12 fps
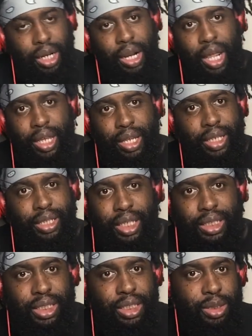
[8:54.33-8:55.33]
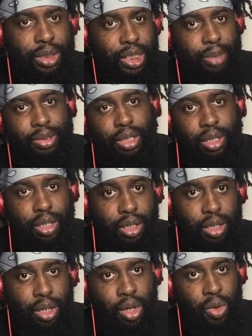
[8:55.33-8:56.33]
I think it's exceptionally
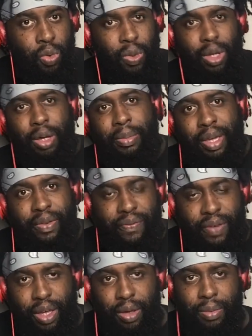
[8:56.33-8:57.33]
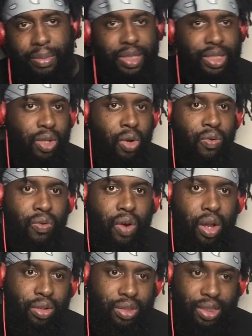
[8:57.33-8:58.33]
well made film, but just
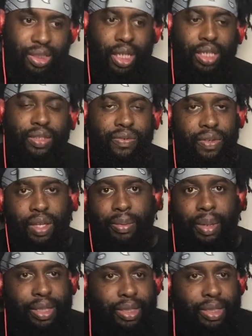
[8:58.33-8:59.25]
overall, just as a film,